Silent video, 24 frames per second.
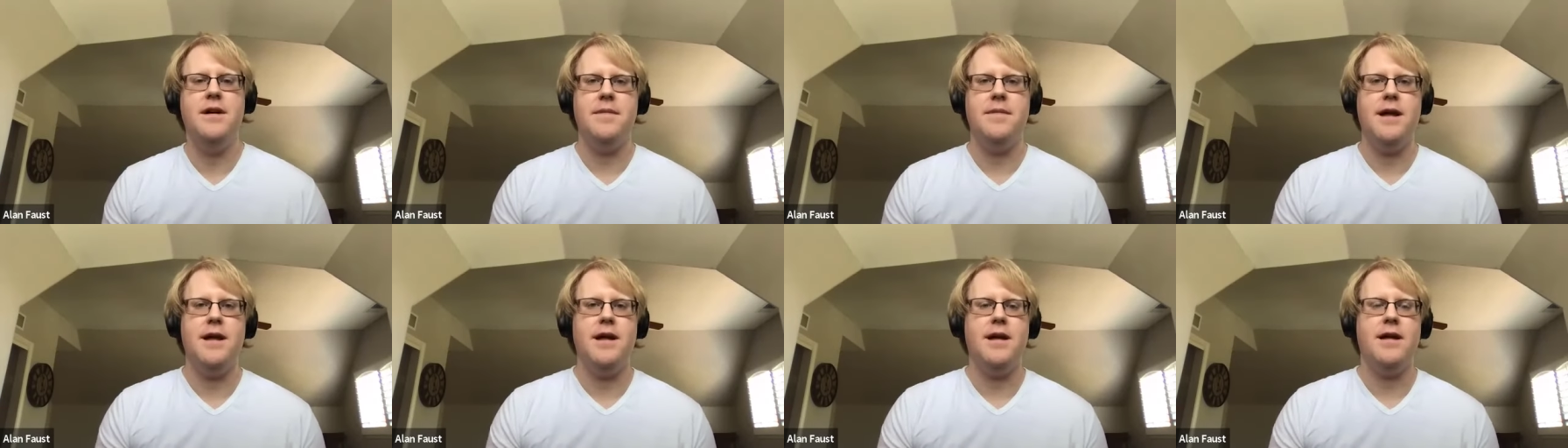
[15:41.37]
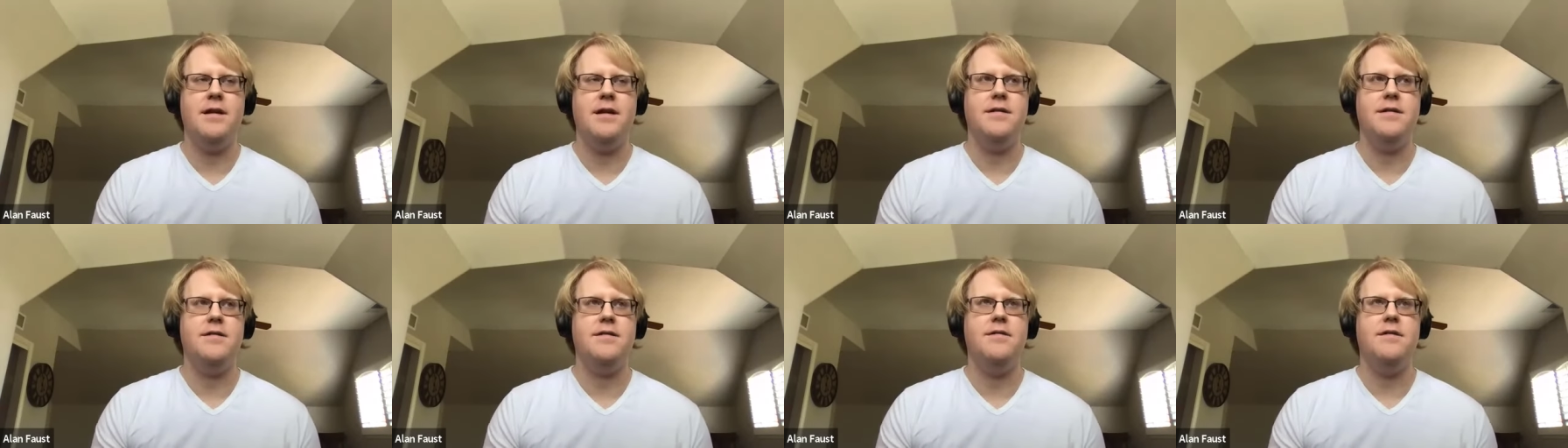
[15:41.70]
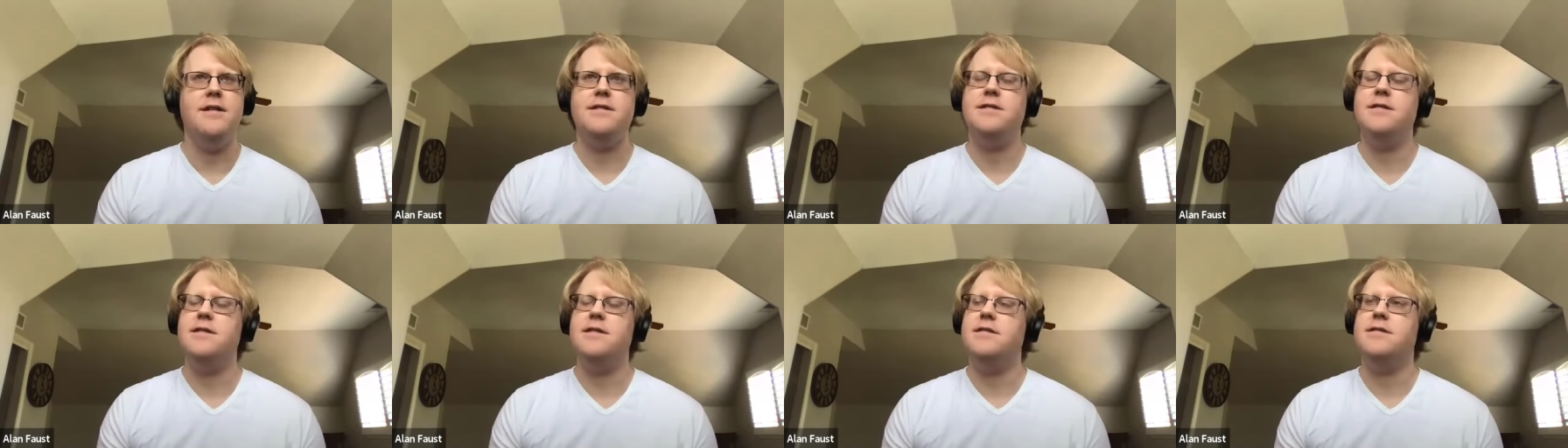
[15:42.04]
And
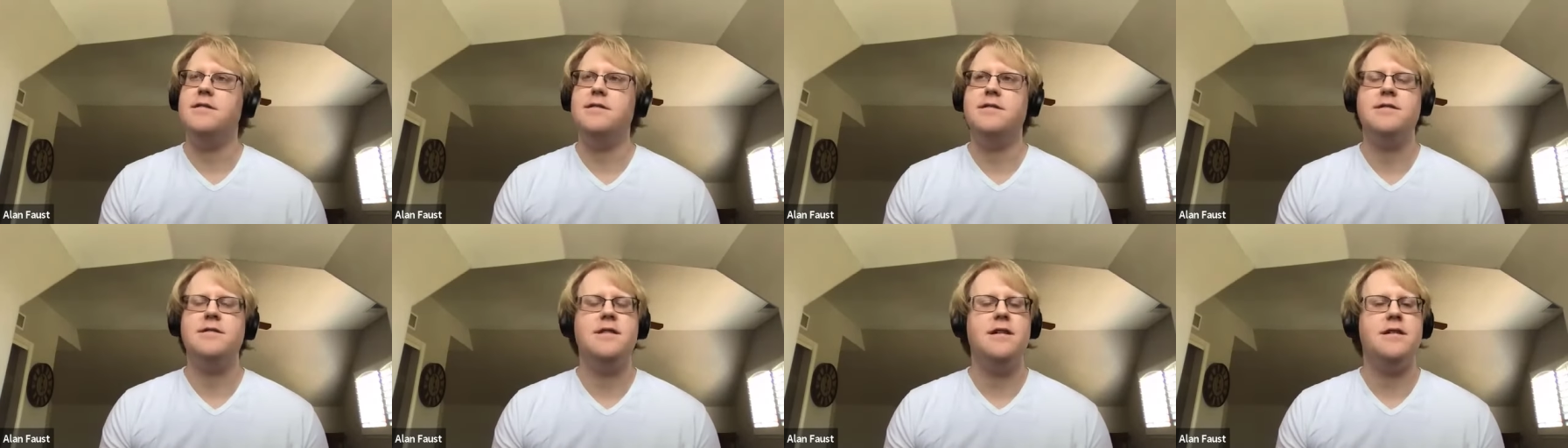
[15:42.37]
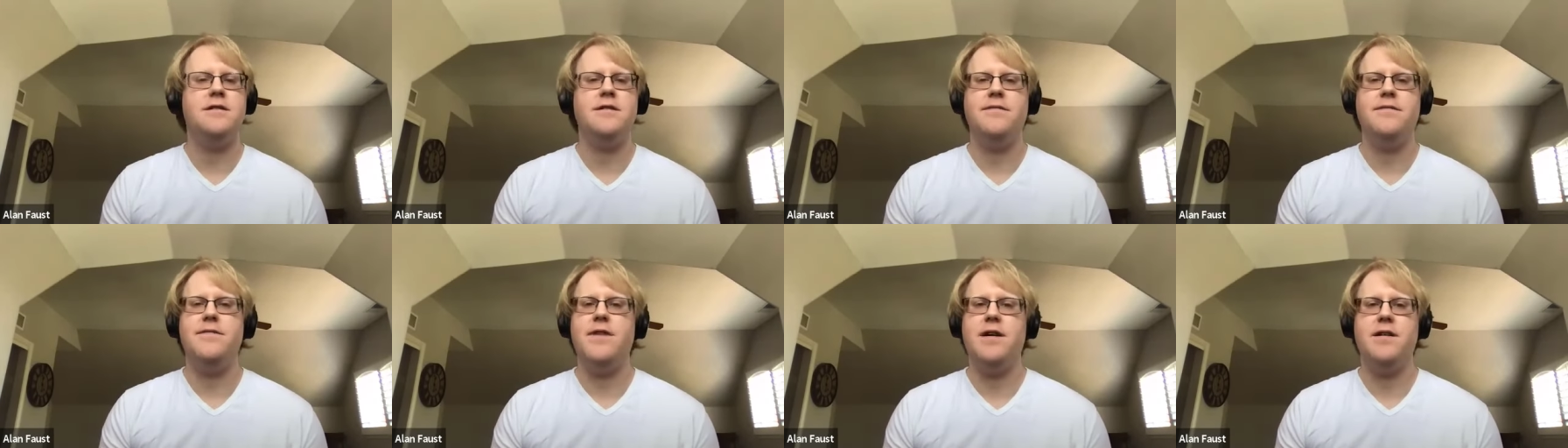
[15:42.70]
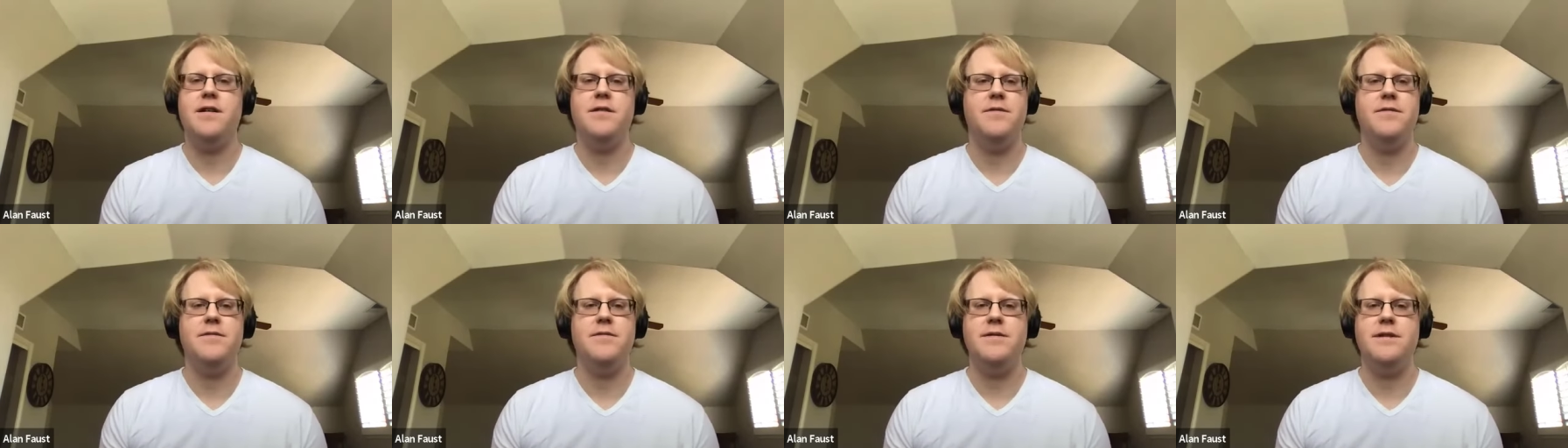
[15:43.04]
it's, it's such a
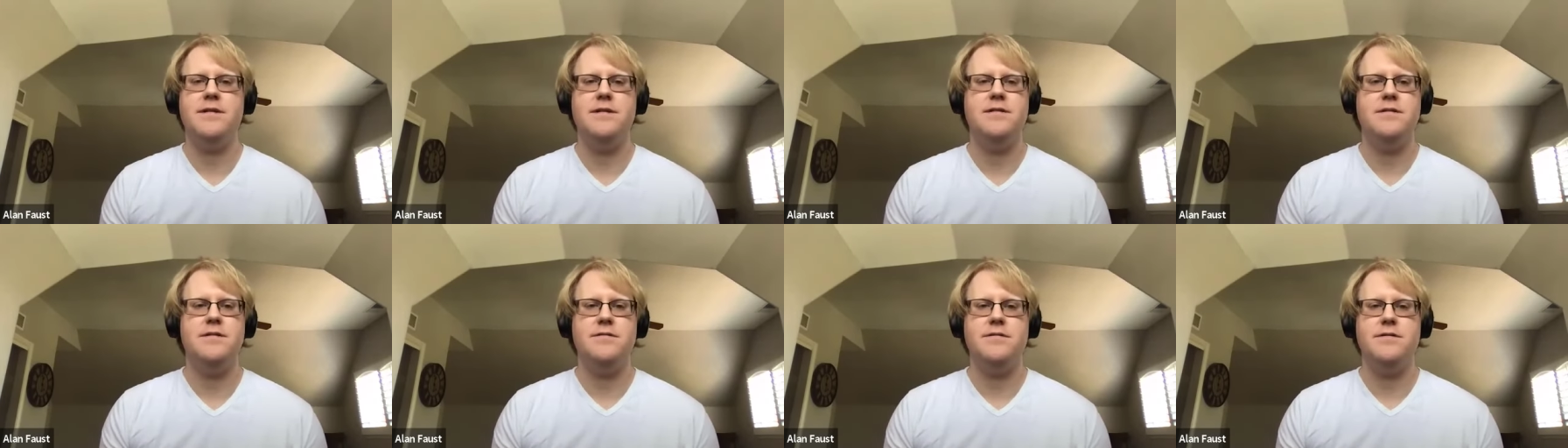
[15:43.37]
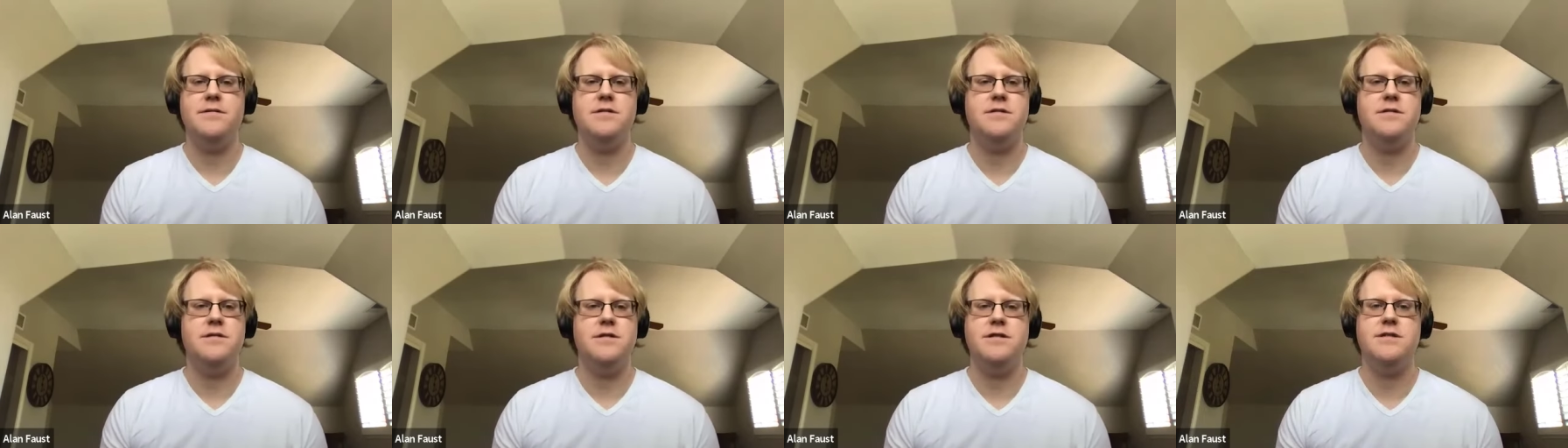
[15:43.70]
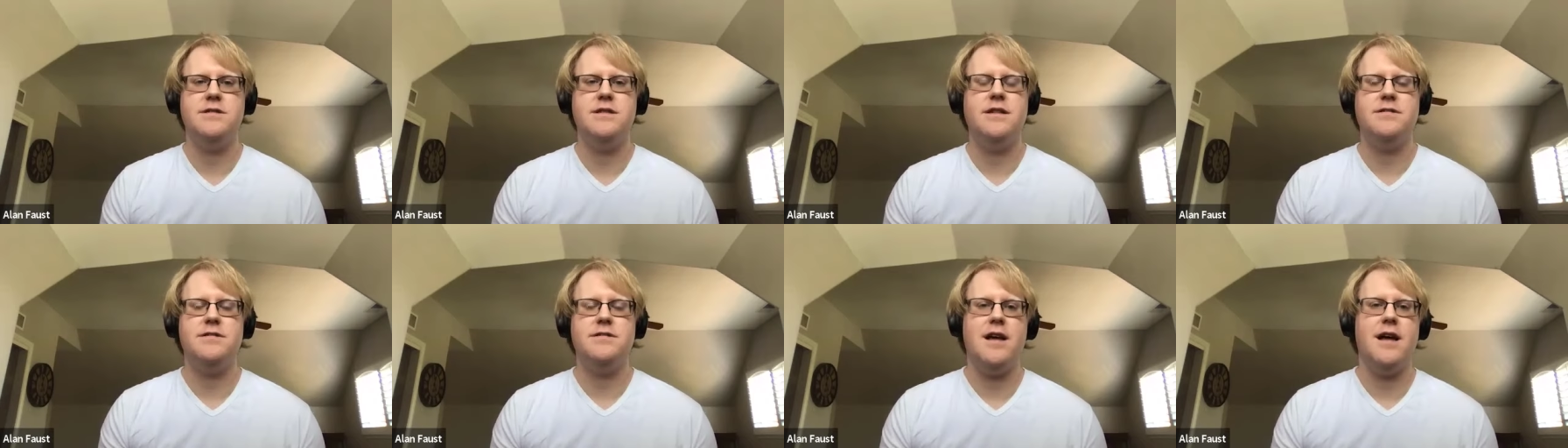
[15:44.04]
valuable resource
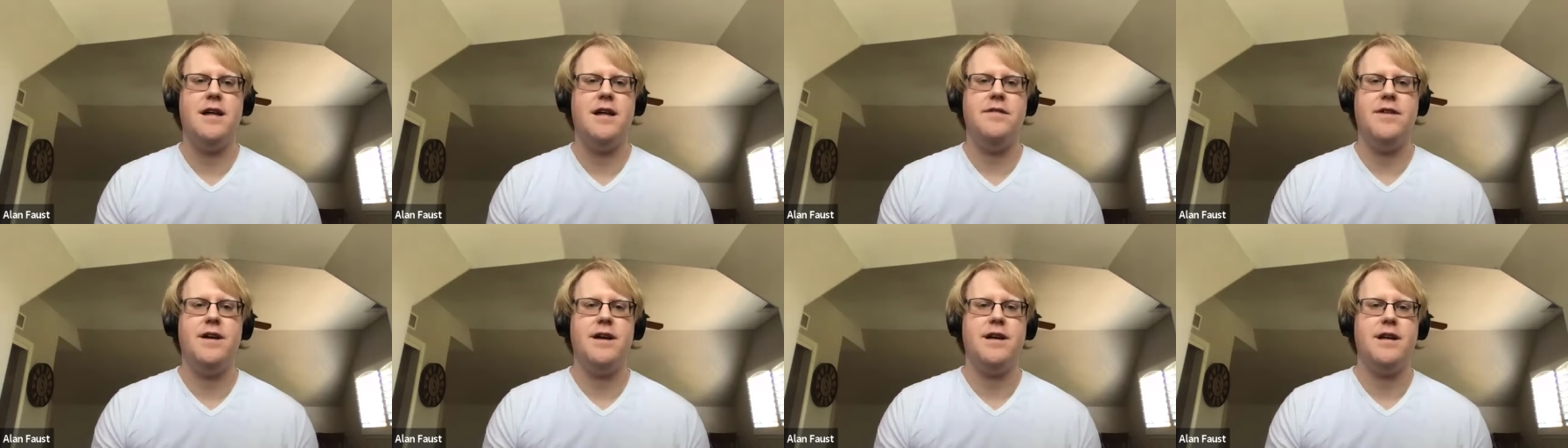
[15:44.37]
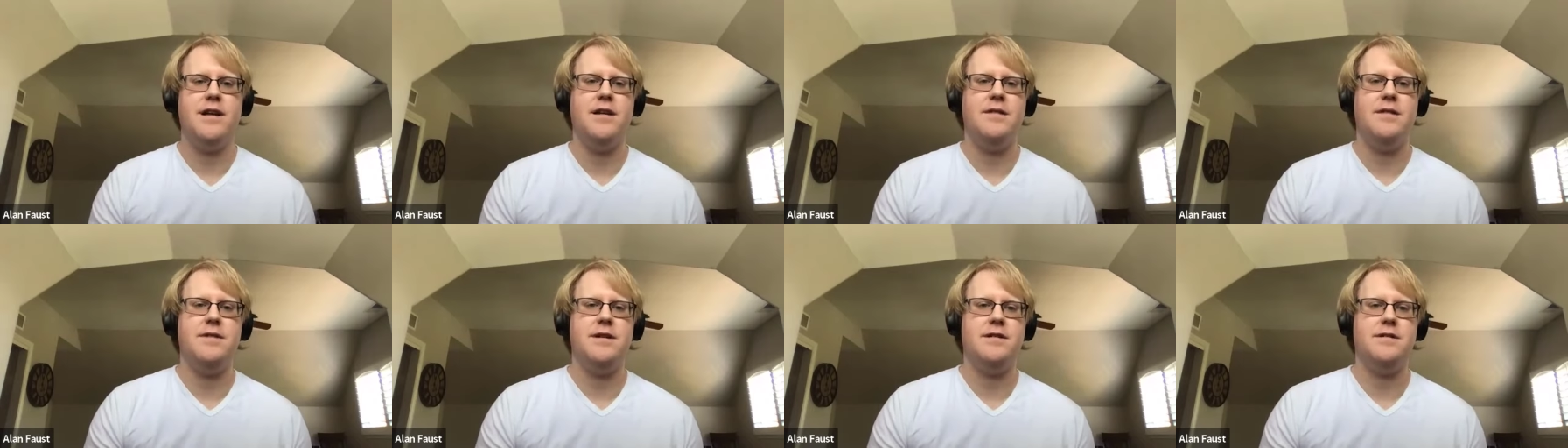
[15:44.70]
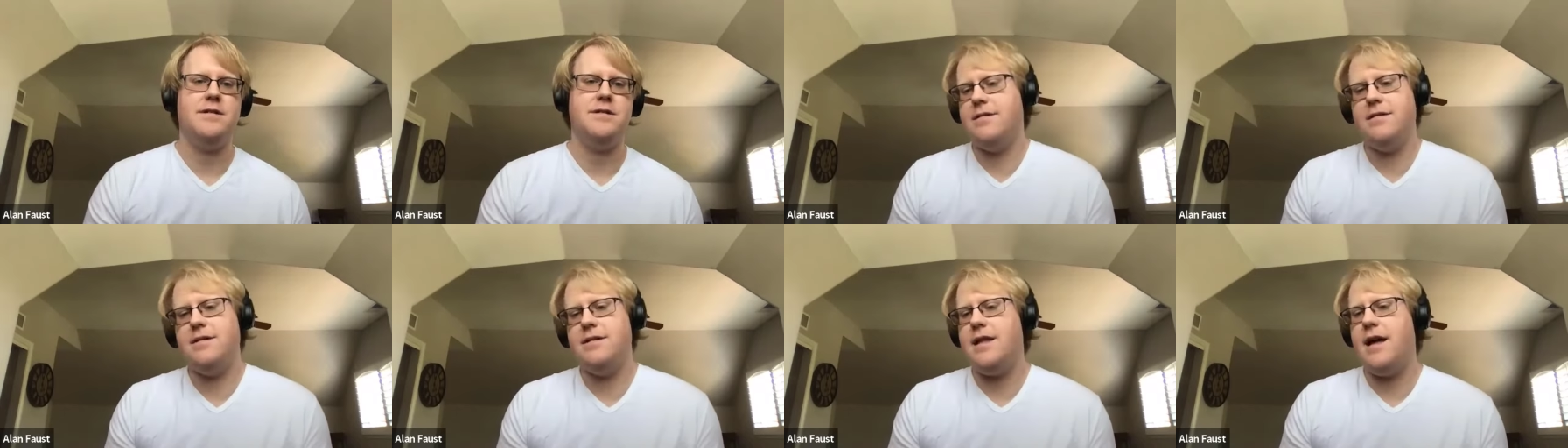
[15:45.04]
just outside of
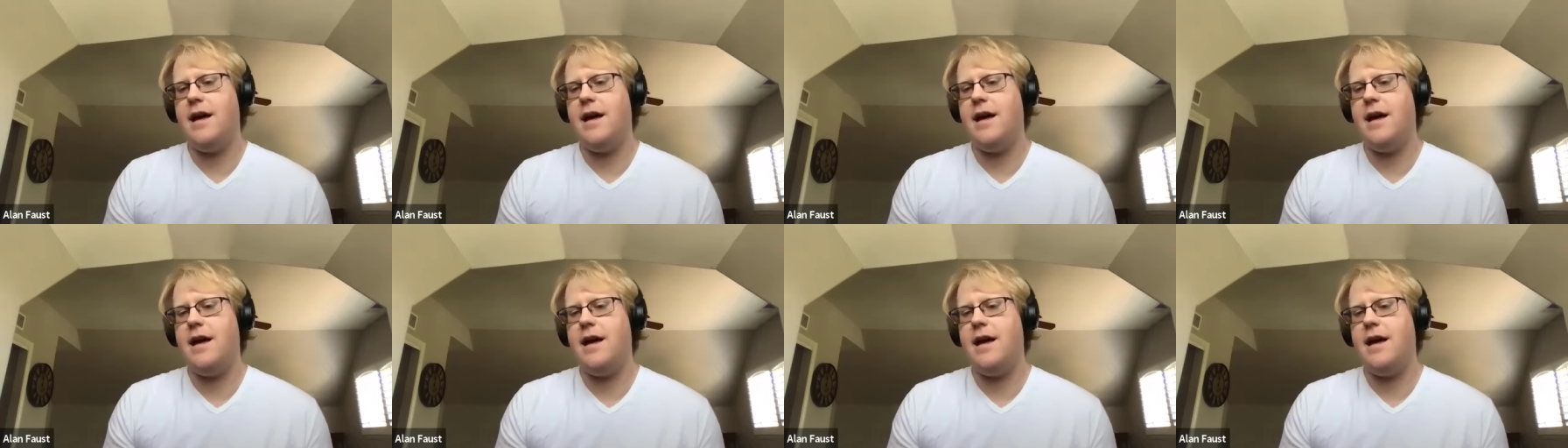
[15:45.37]
academics.